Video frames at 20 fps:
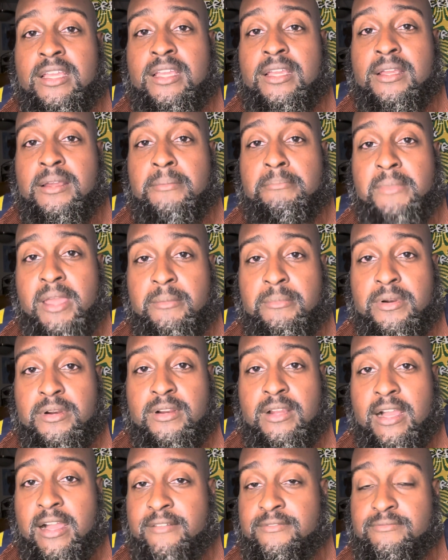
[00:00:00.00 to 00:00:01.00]

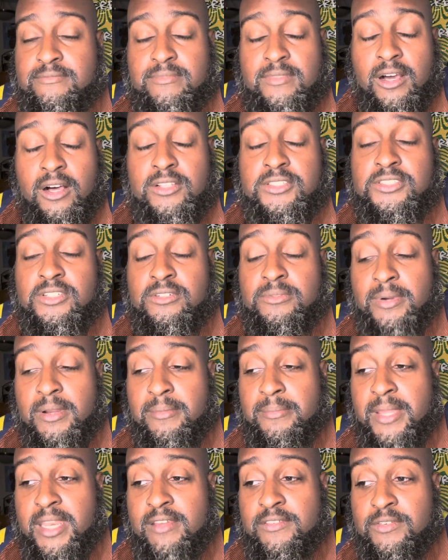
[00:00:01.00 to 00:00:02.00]
member. I've also,
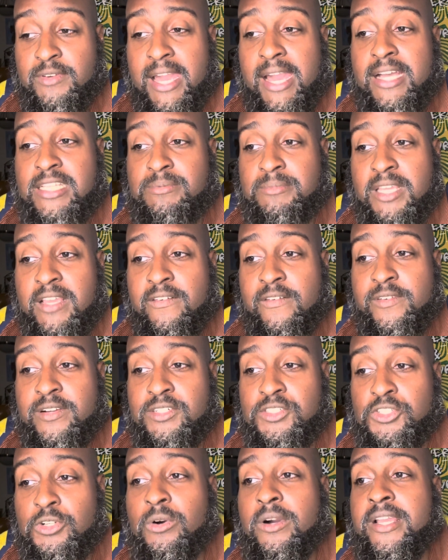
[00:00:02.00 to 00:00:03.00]
many of you asked me, have I ever
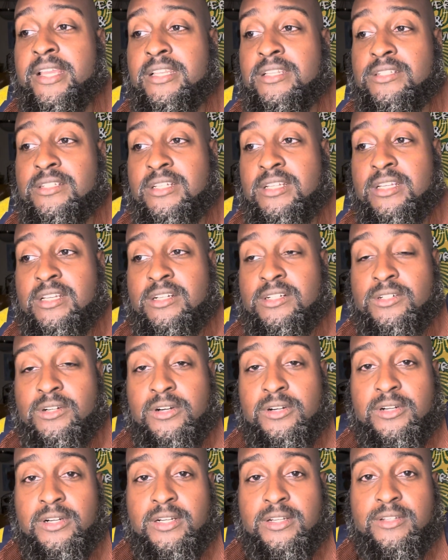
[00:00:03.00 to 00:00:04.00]
joined
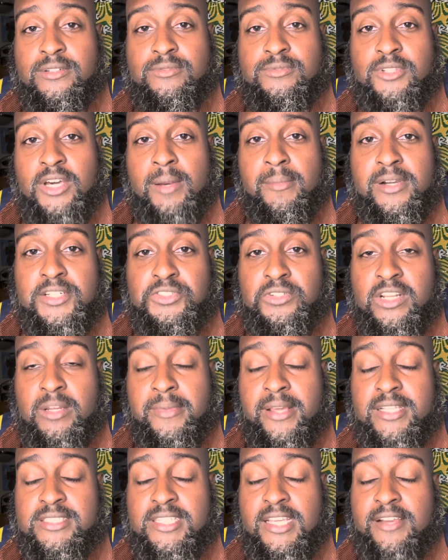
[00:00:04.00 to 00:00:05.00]
or thought about joining
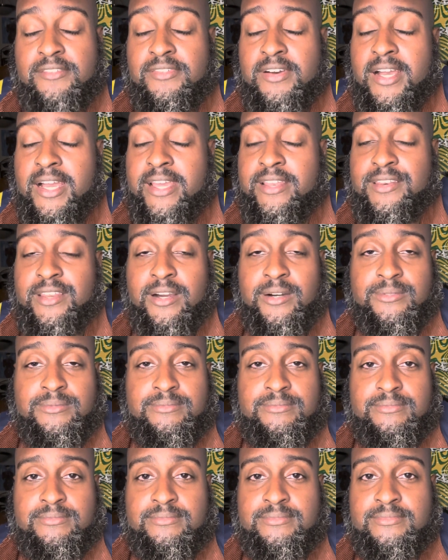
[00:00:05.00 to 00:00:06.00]
Omega Psi Phi? No,
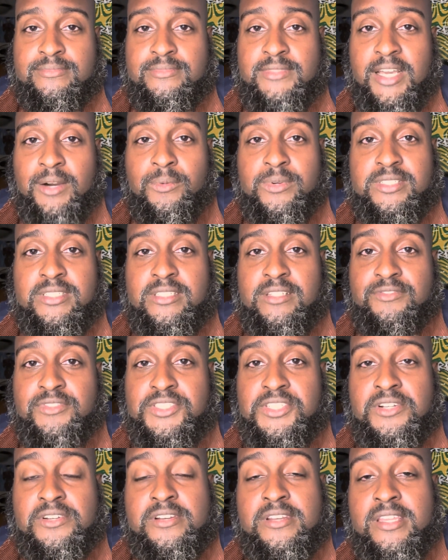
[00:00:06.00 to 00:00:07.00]
that wasn't the
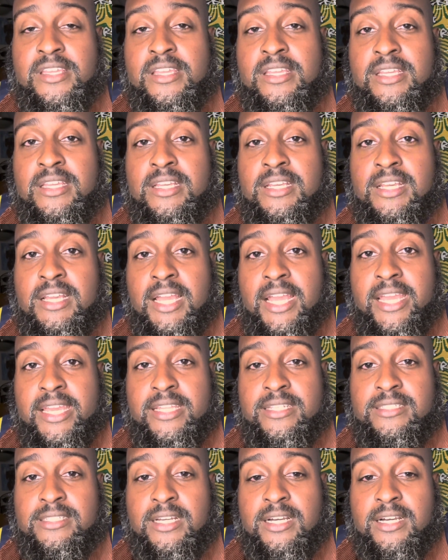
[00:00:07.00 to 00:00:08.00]
fraternity.
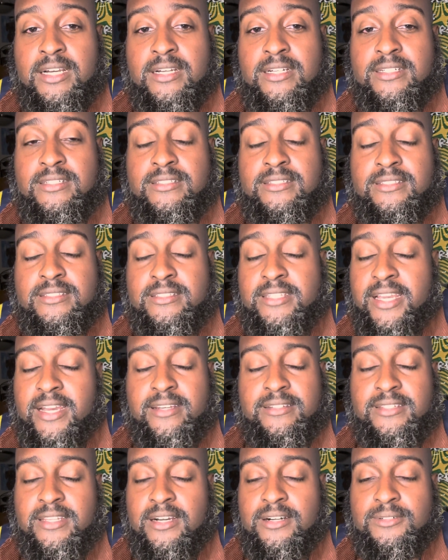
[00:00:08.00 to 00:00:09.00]
And
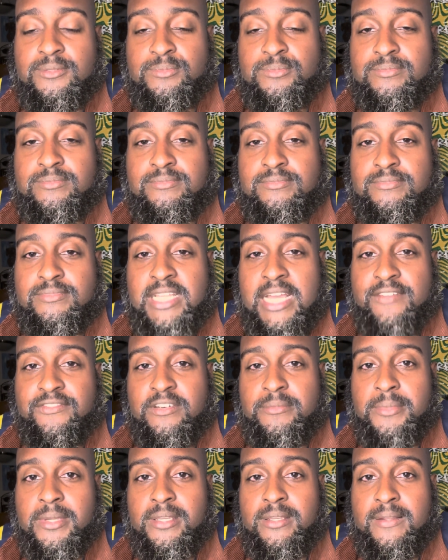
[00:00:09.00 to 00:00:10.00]
no, not
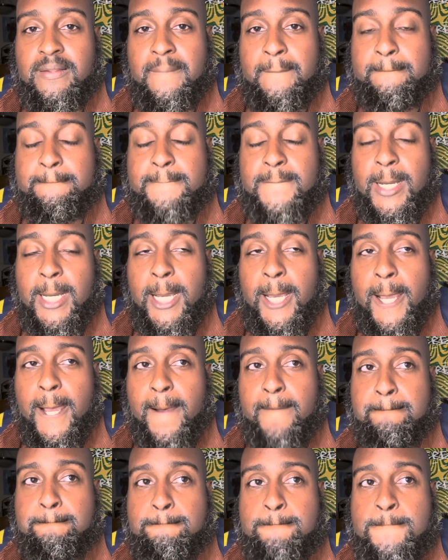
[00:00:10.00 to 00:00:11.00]
for me.
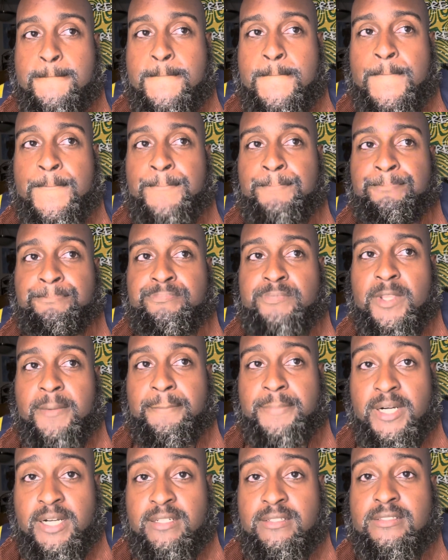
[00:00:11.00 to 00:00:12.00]

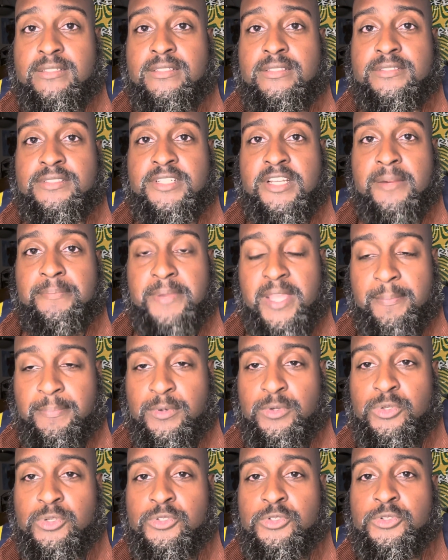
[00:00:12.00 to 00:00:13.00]
But there are
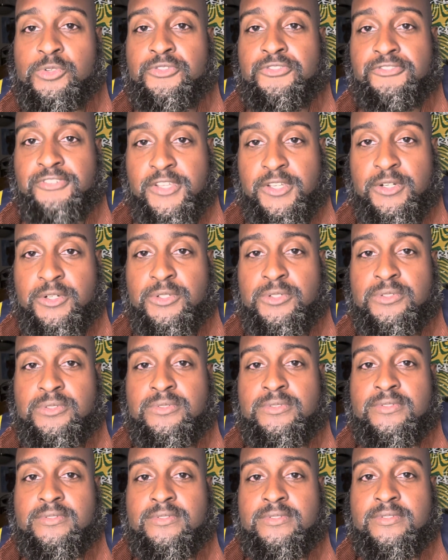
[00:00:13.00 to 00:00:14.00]
people who feel
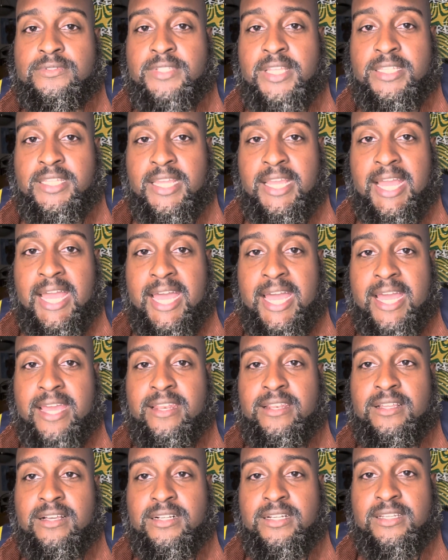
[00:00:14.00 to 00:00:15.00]
that they
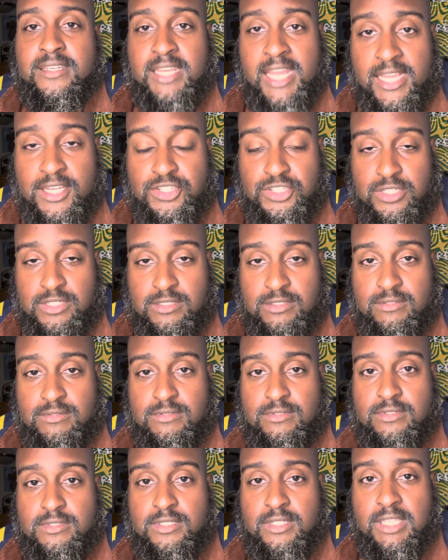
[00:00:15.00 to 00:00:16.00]
had a connection.
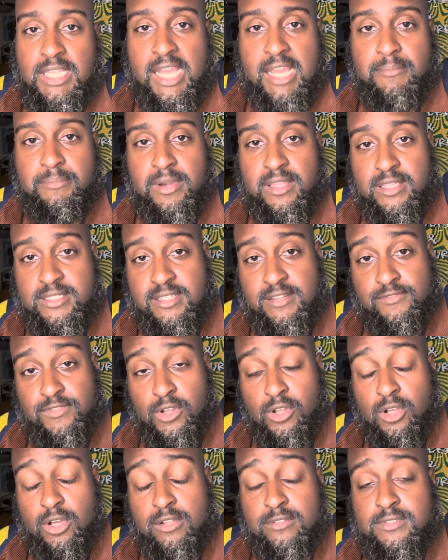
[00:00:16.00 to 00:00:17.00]
The Line brothers
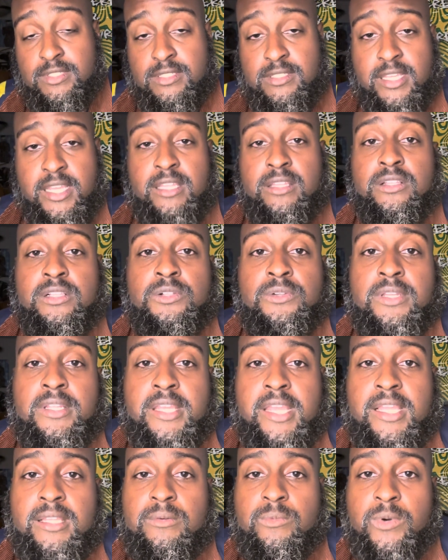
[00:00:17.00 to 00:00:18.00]
involved, including
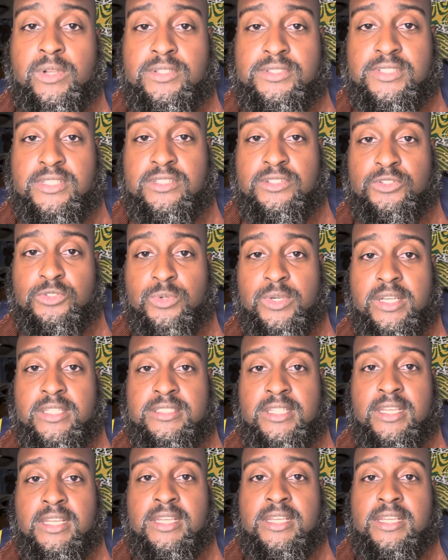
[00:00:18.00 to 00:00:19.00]
Caleb Wilson, who
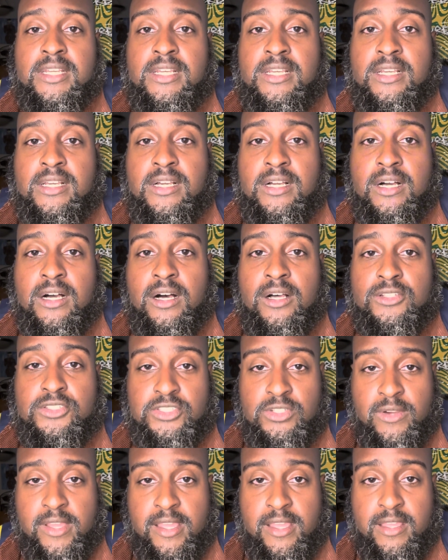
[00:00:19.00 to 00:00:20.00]
was
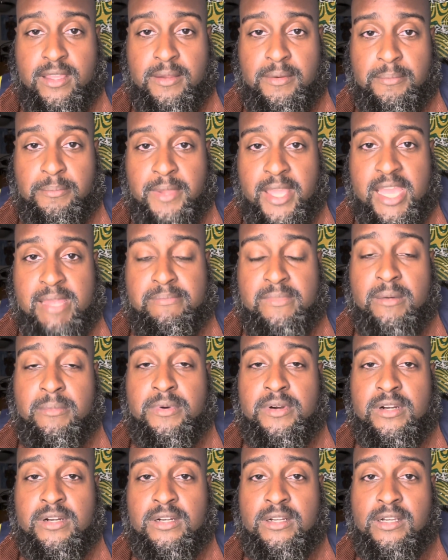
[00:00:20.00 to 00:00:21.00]
also a band
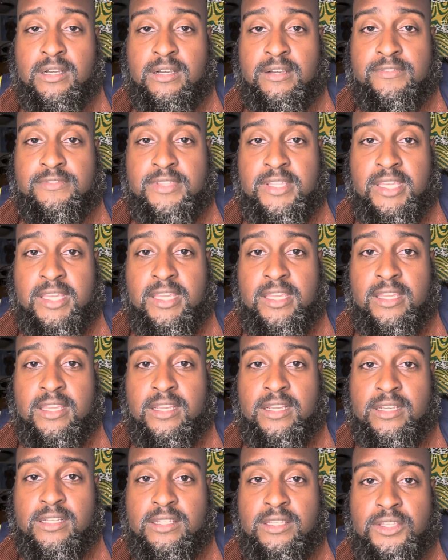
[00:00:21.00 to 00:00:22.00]
member of the
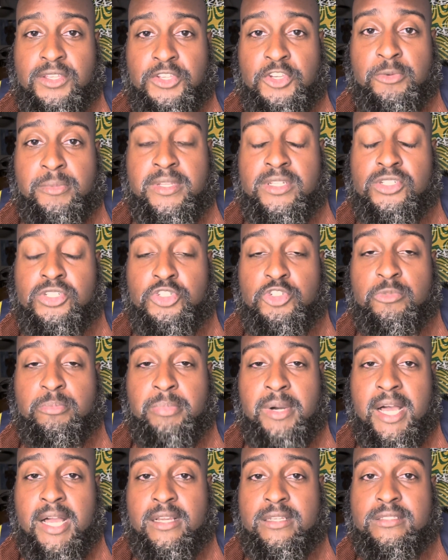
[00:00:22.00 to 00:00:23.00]
Human
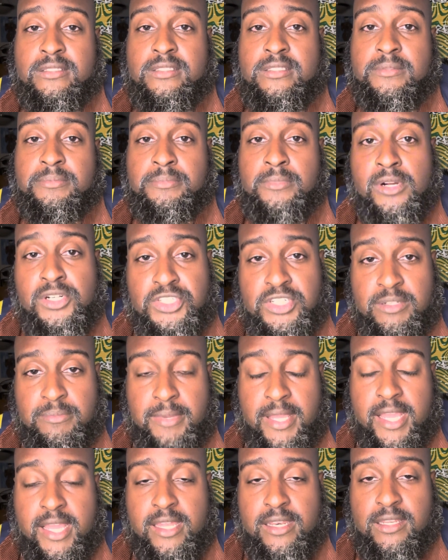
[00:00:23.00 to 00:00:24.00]
Jukebox marching
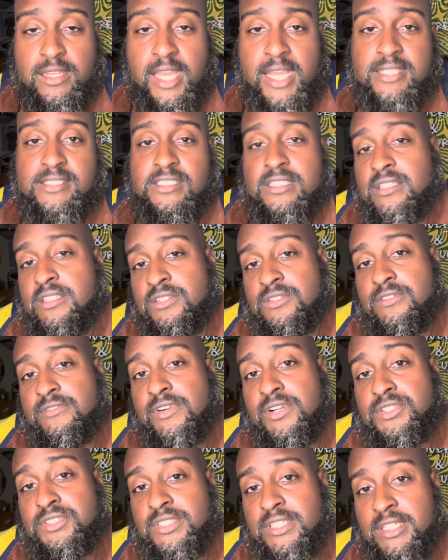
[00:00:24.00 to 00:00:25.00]
band at Southern
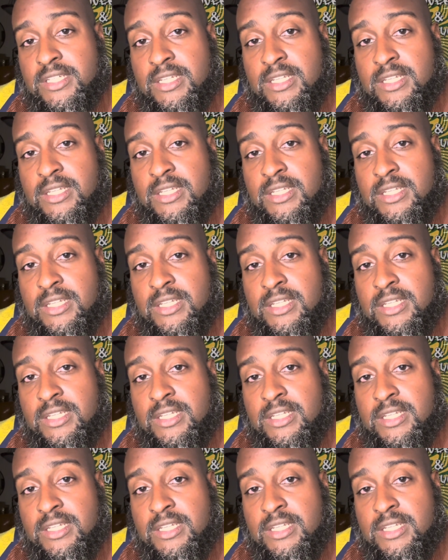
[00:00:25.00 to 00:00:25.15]
University,